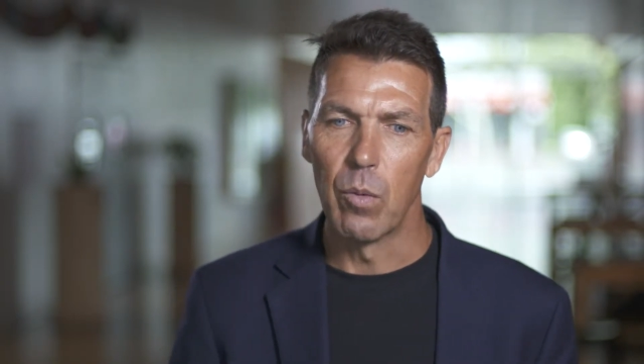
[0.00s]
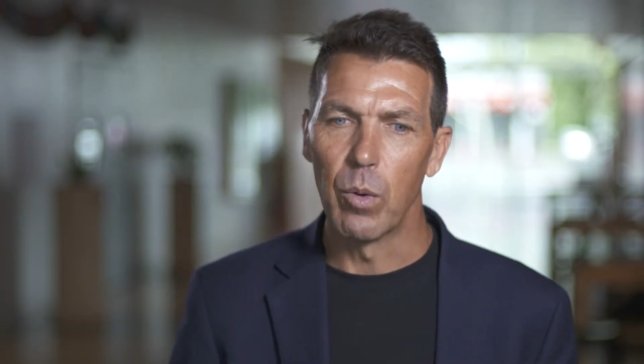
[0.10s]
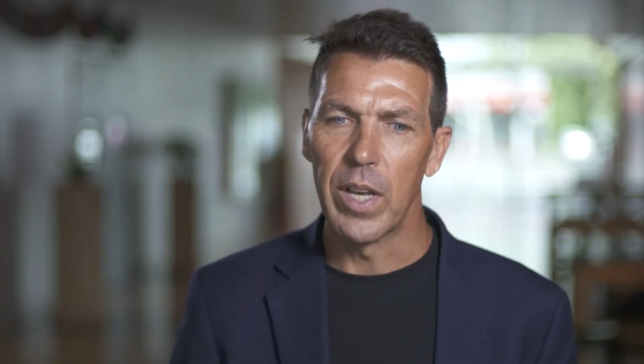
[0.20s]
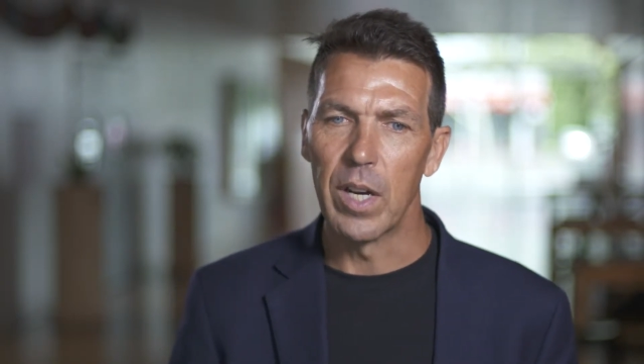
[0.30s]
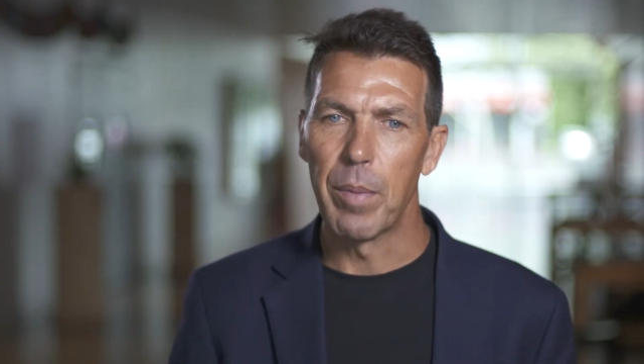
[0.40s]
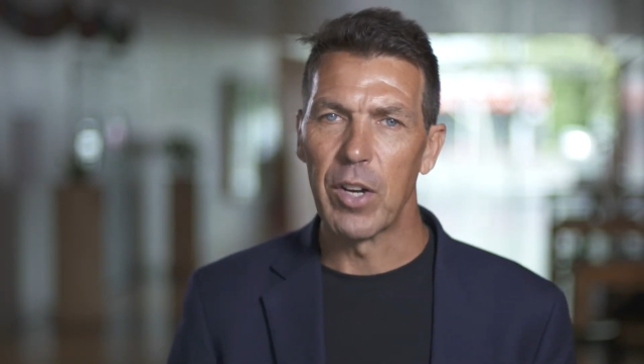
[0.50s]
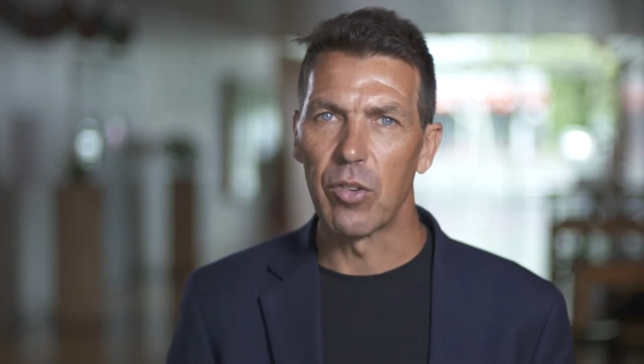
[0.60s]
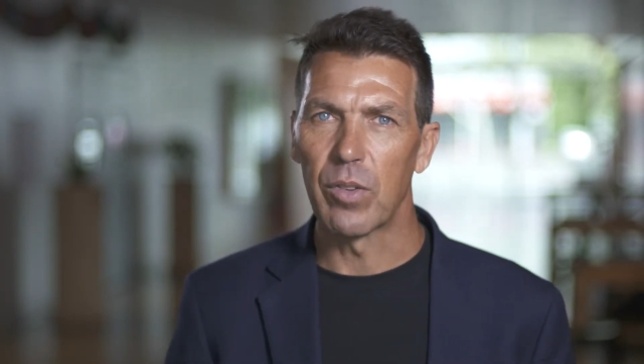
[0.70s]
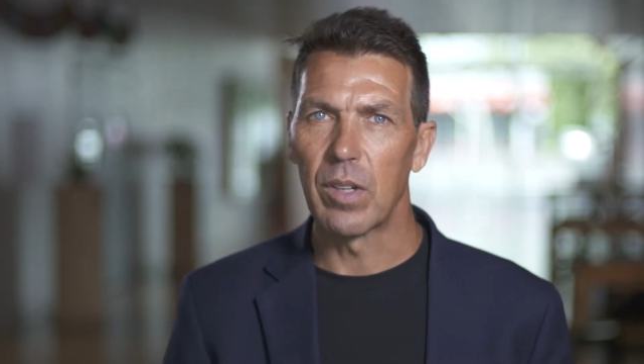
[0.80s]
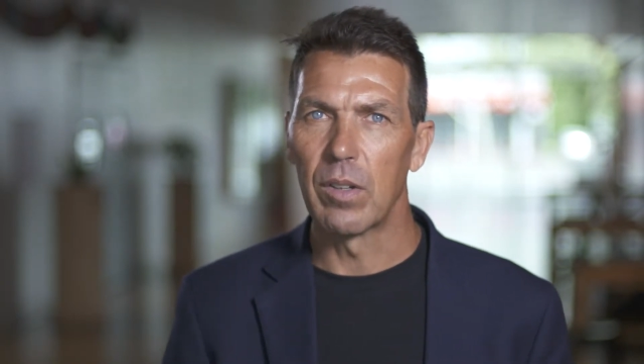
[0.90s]
we had a
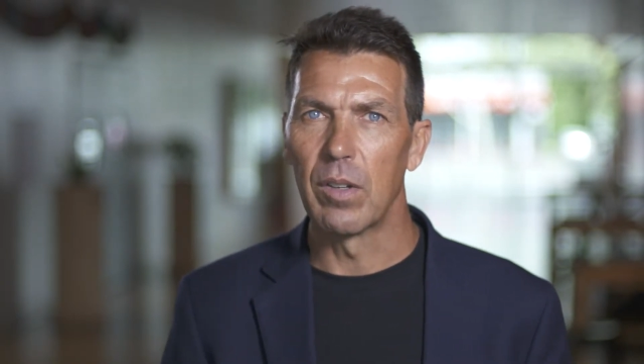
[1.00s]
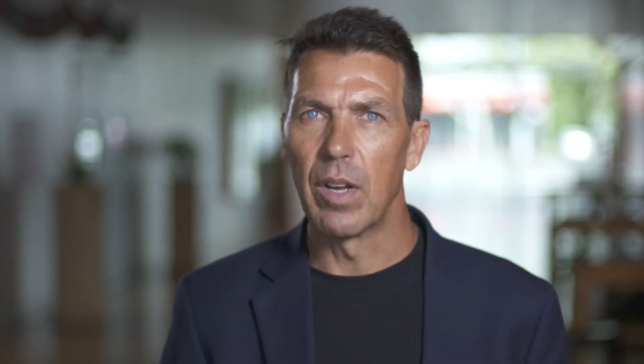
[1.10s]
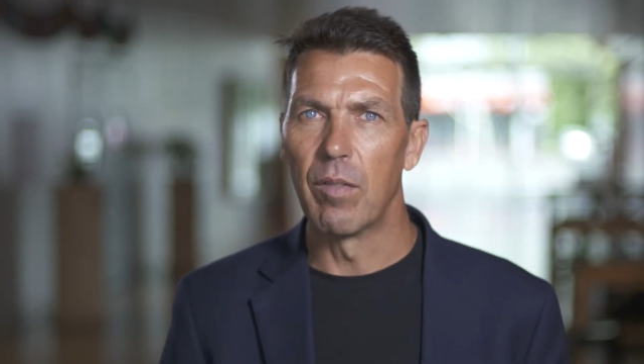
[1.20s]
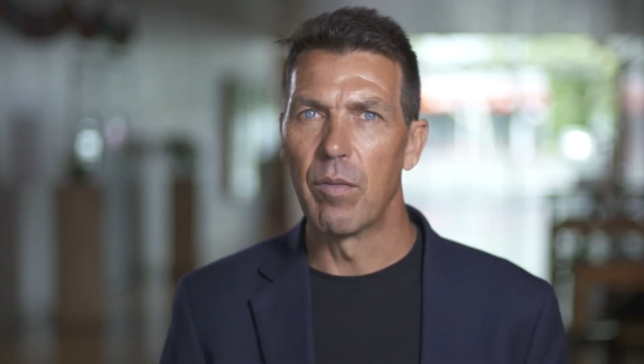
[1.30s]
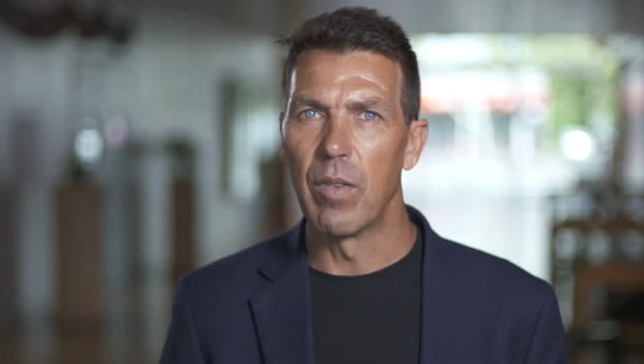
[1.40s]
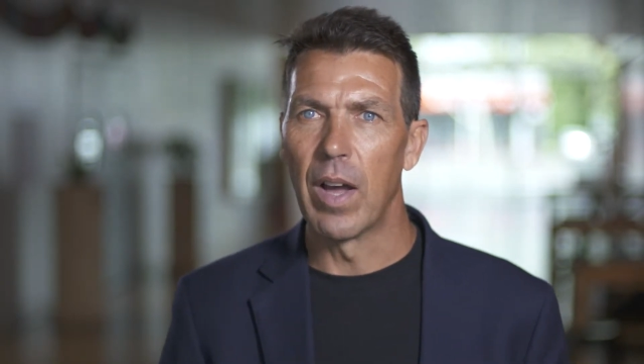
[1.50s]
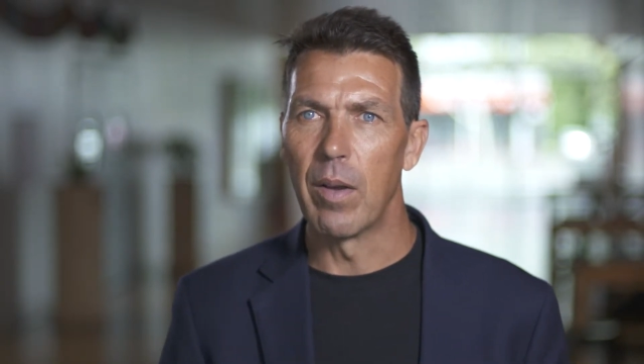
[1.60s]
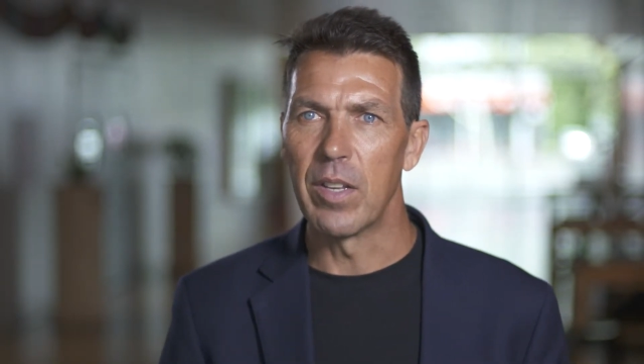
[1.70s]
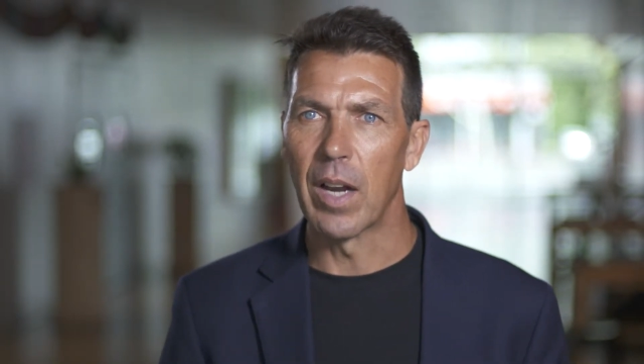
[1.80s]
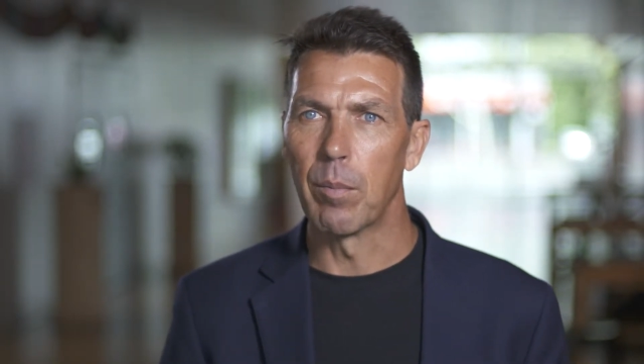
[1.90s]
bunch of
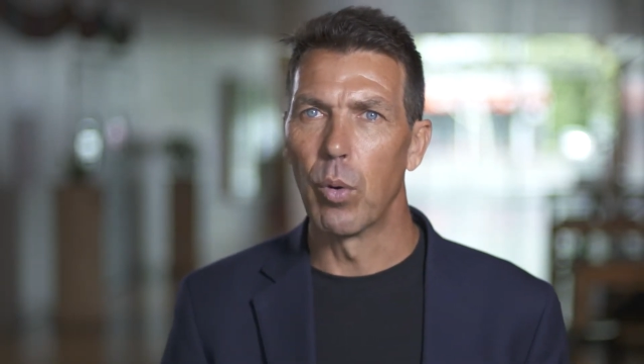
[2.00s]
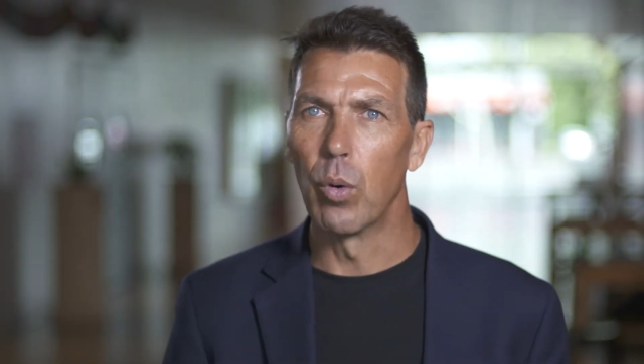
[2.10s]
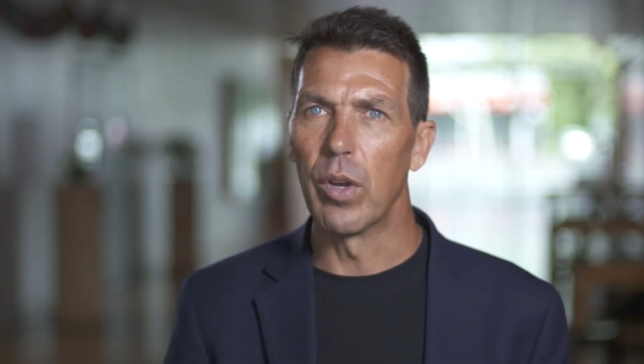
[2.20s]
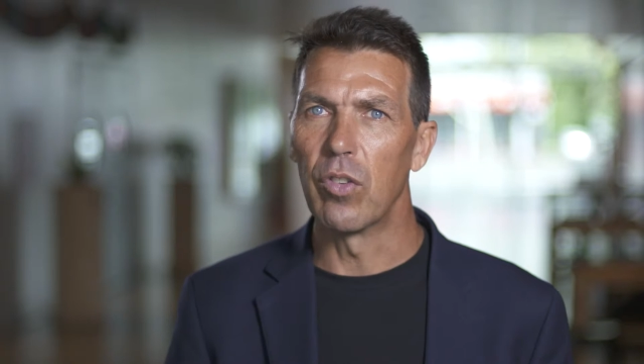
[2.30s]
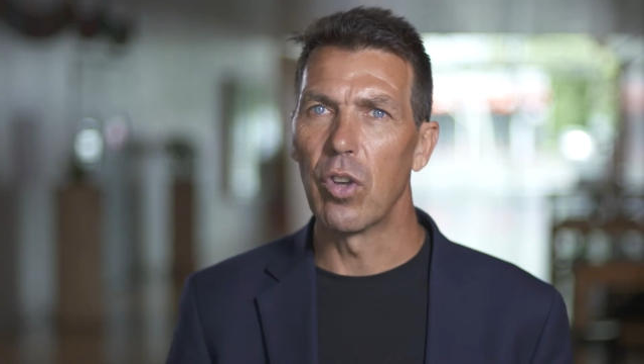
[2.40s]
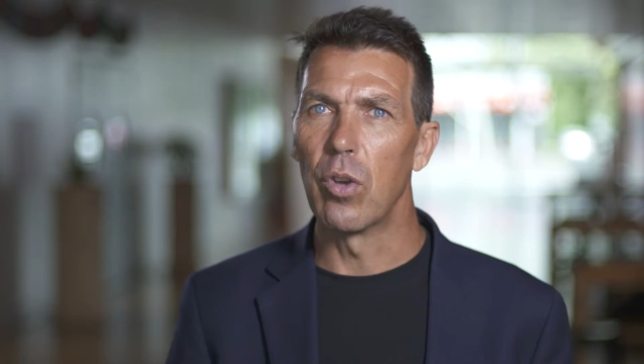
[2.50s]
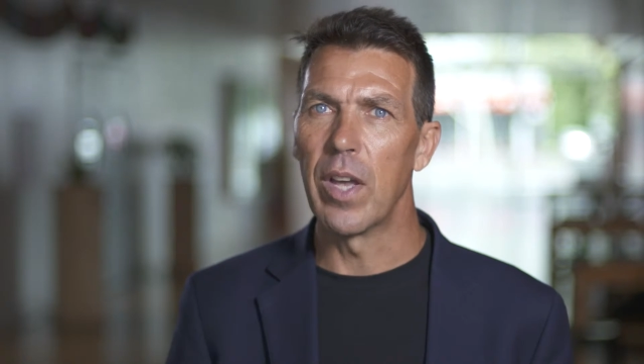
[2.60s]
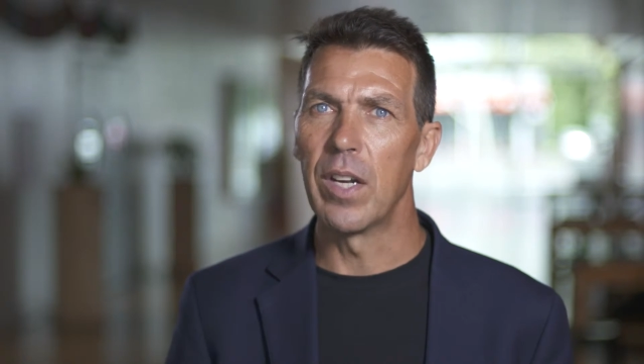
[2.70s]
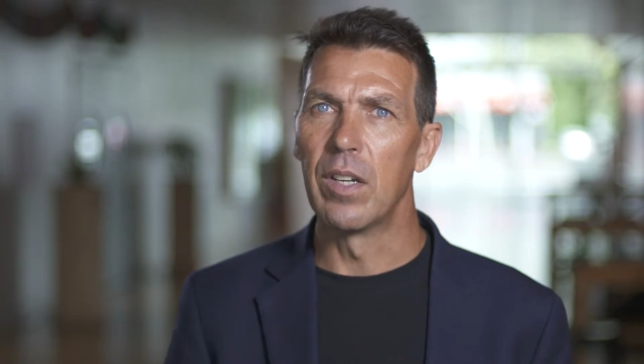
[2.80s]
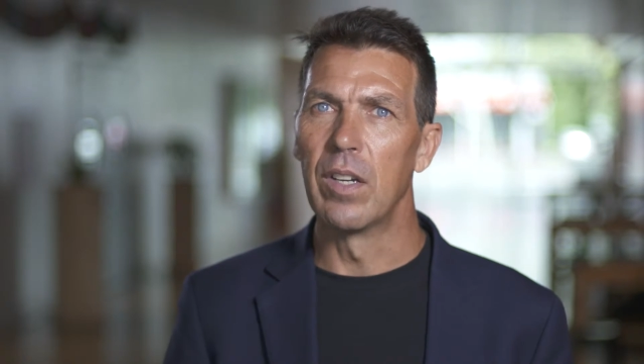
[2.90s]
young boys who
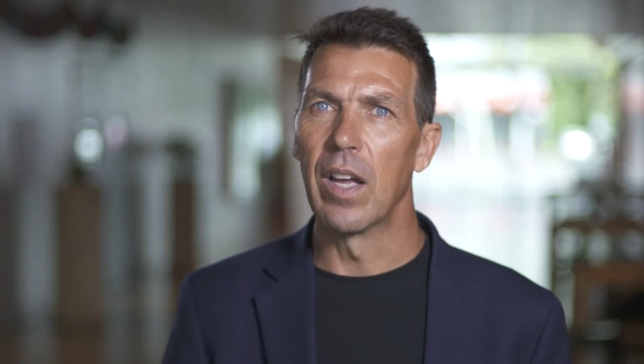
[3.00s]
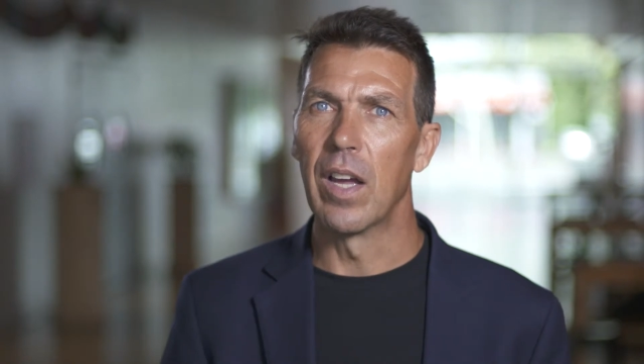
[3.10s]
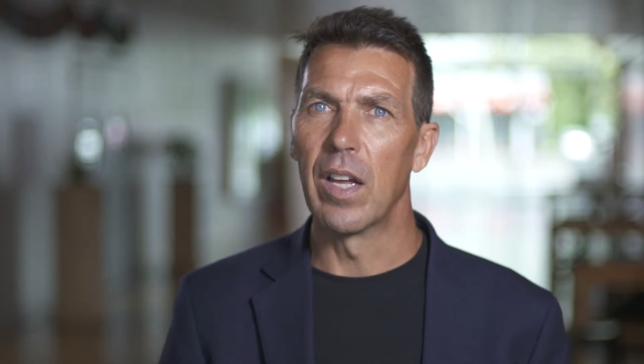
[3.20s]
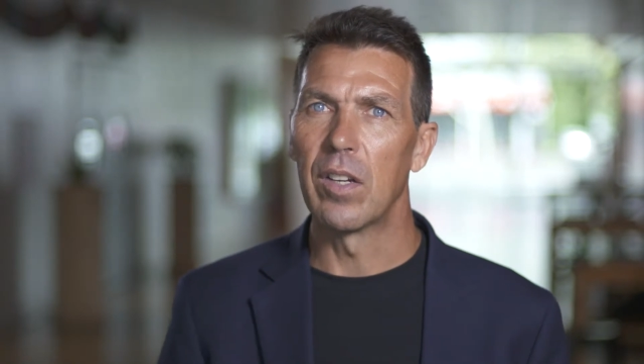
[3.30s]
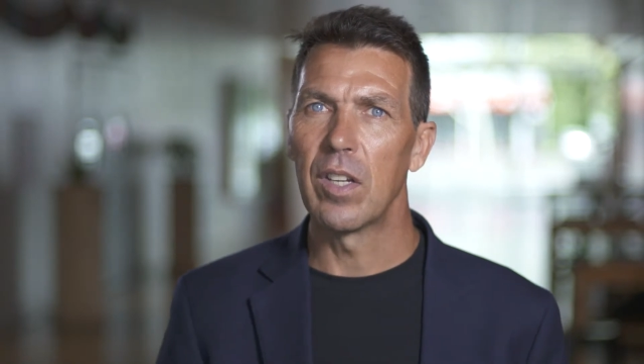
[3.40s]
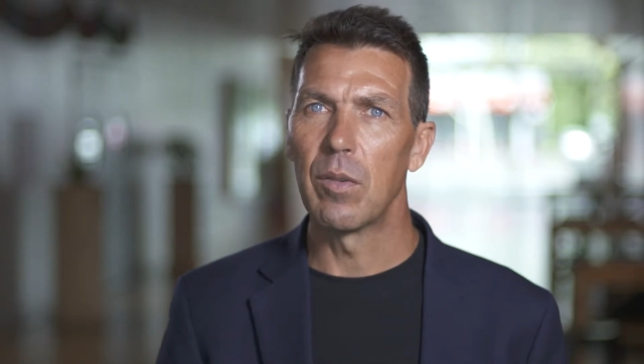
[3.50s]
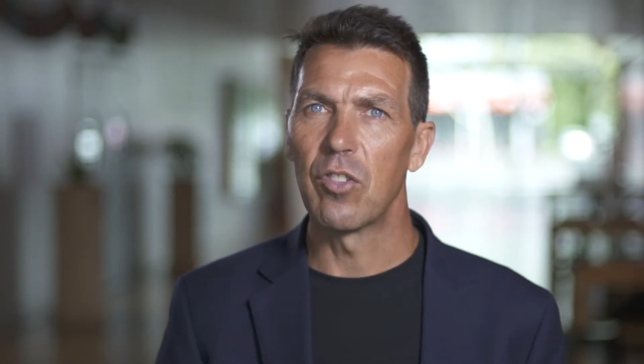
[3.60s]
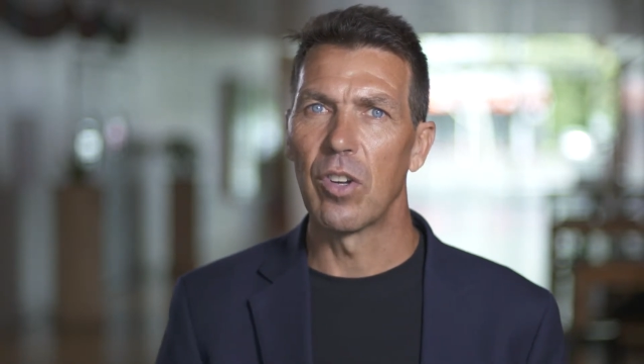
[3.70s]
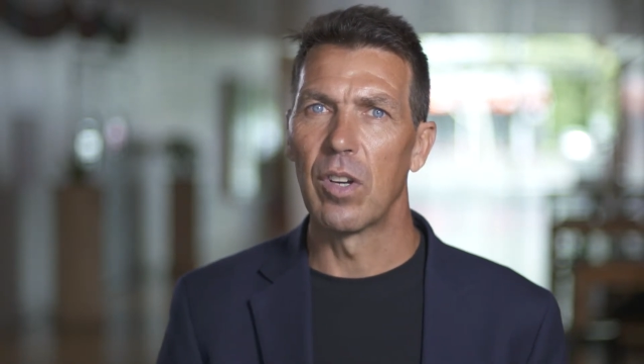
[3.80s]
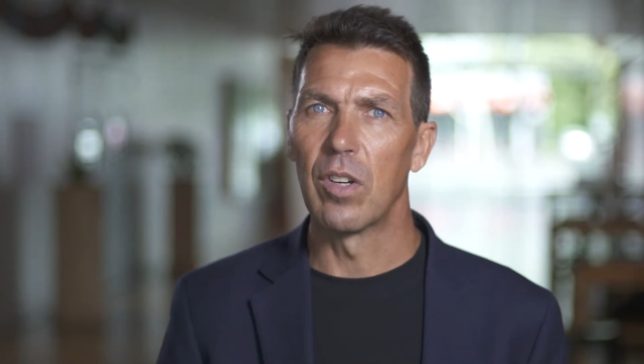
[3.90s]
had
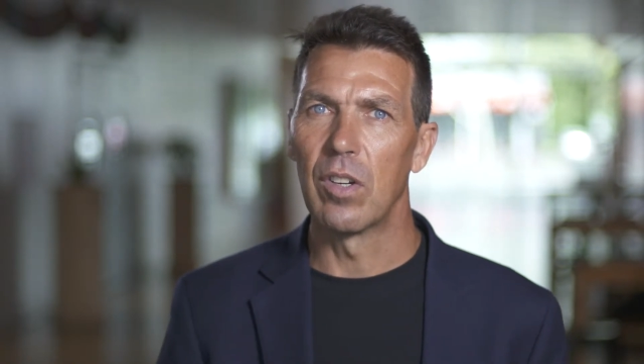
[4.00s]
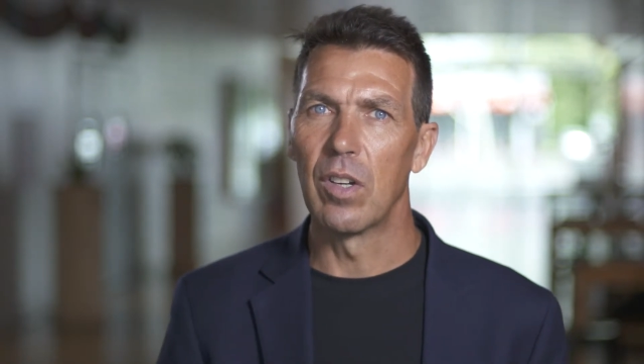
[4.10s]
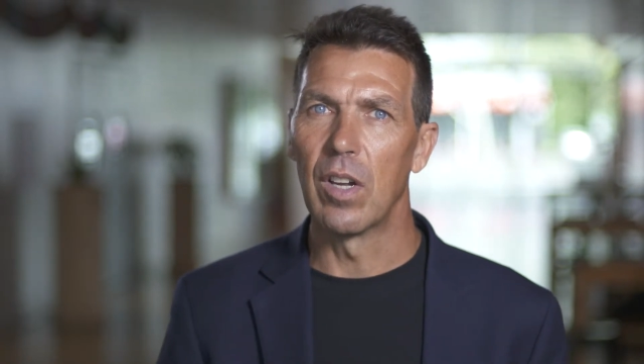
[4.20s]
attention